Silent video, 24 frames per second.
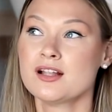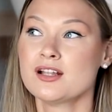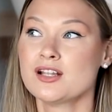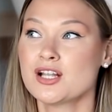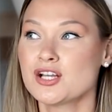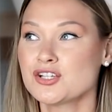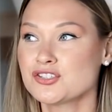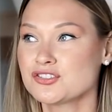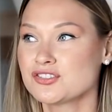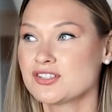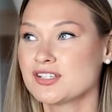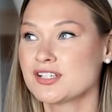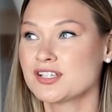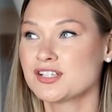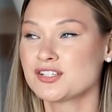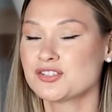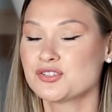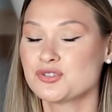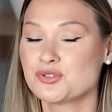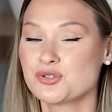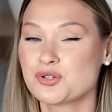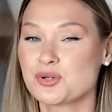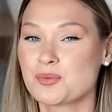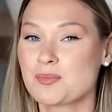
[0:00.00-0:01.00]
Last year,
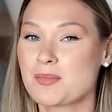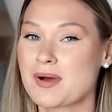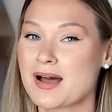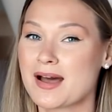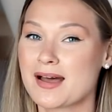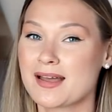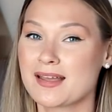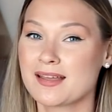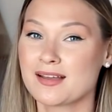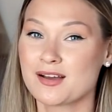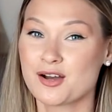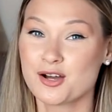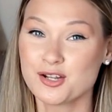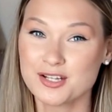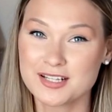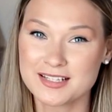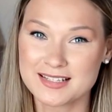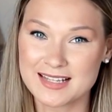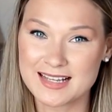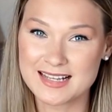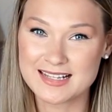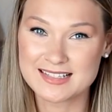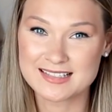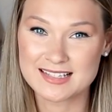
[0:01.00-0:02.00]
during my
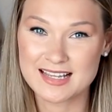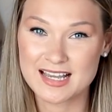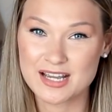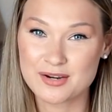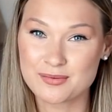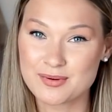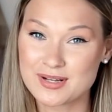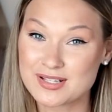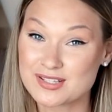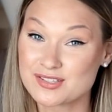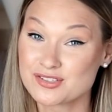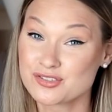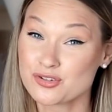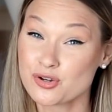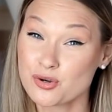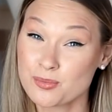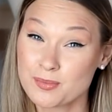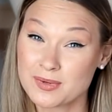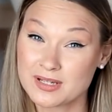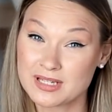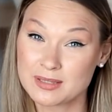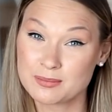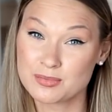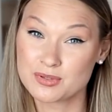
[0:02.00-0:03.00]
holidays, I read so
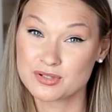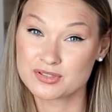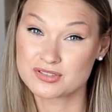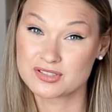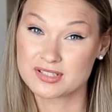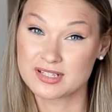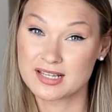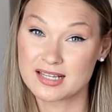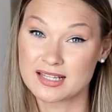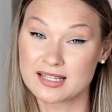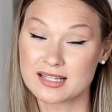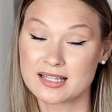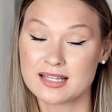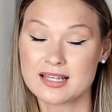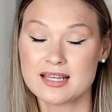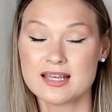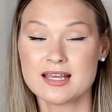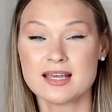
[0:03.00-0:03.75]
many books again.